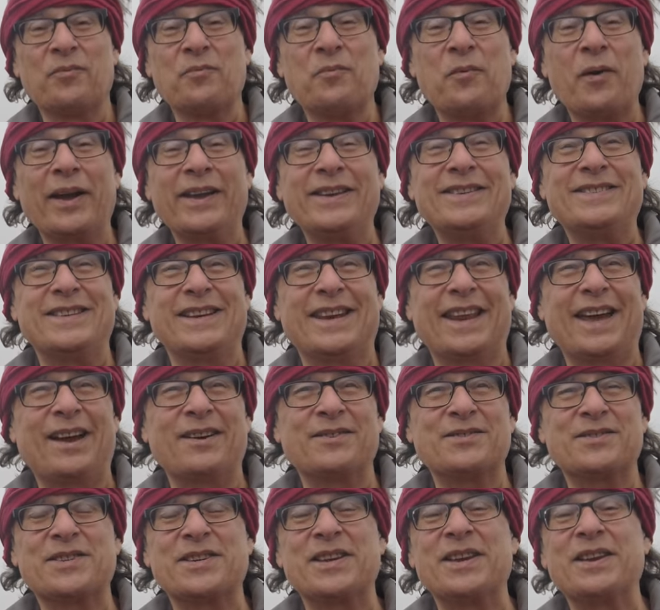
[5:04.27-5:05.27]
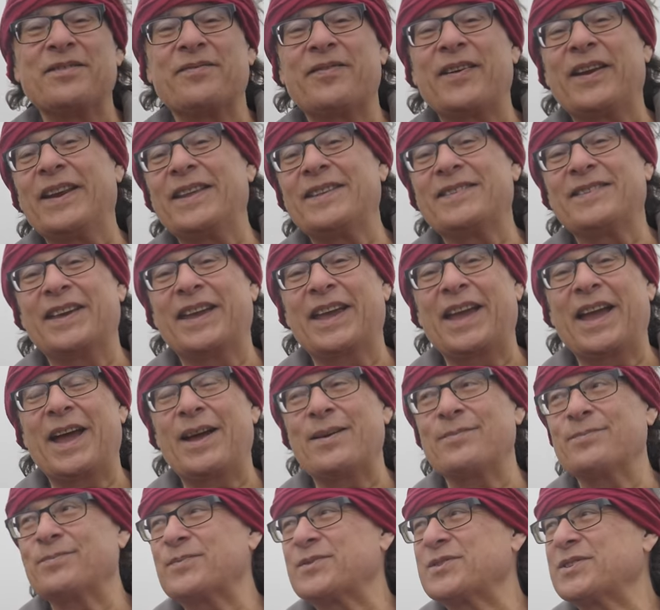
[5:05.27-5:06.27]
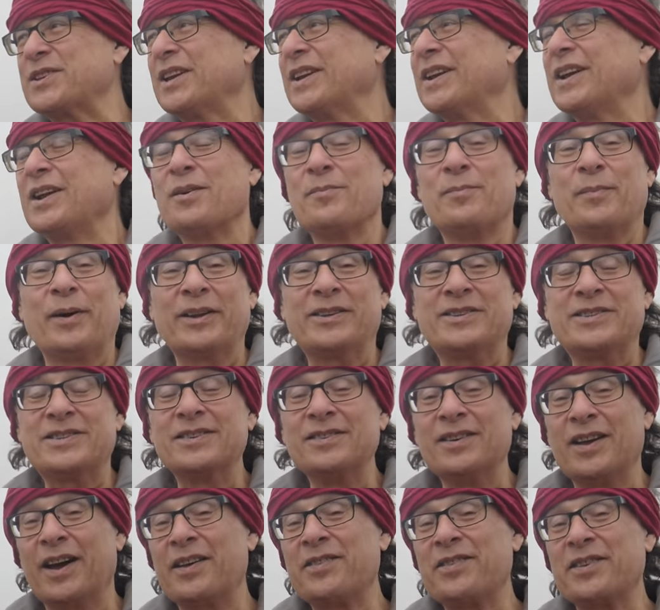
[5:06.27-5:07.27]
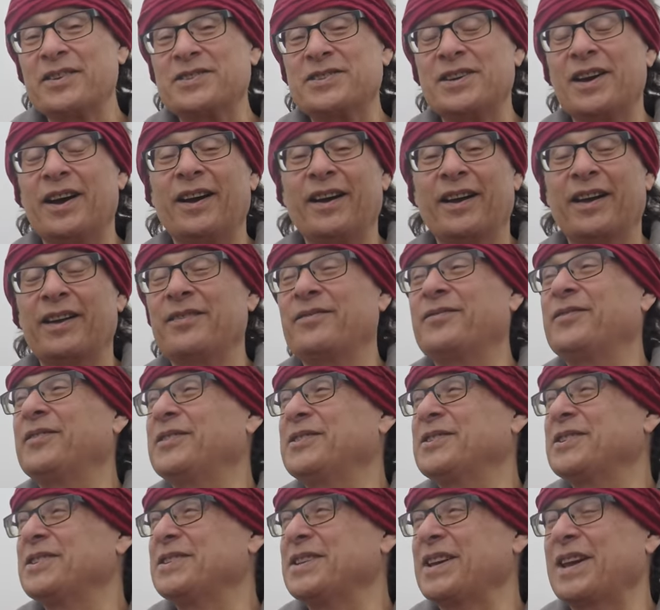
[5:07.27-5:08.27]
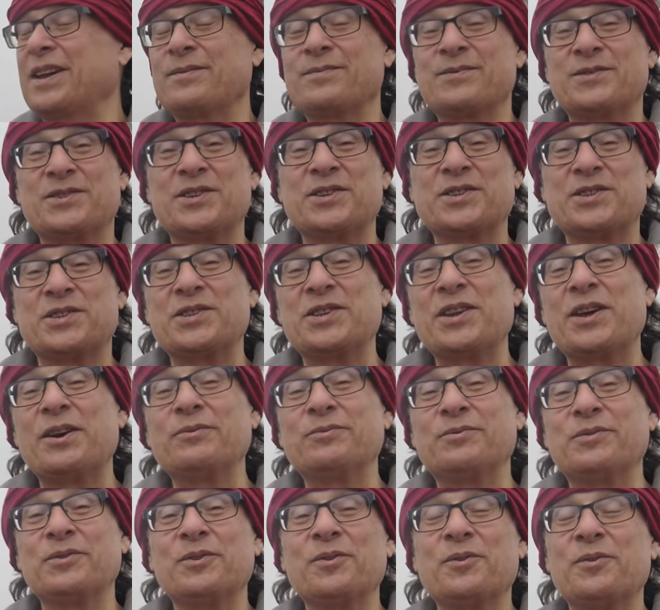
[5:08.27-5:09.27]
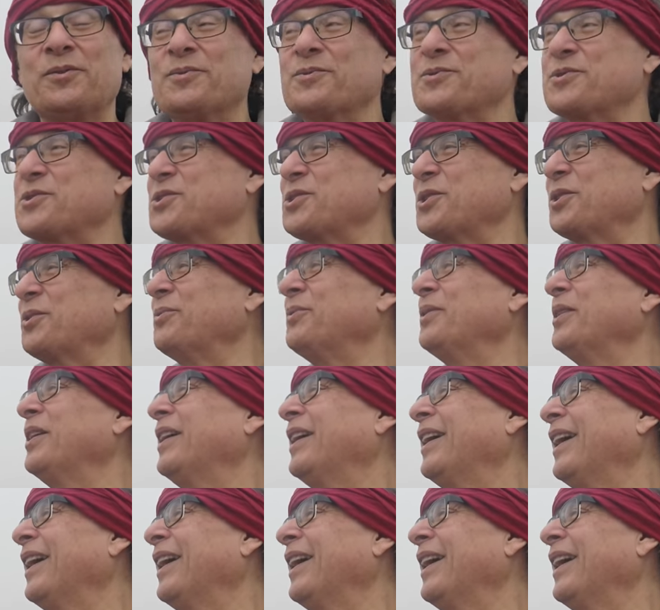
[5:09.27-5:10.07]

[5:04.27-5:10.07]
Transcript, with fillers: and wait it out, see if anything happens. My other target for today was the Snowdon Horseshoe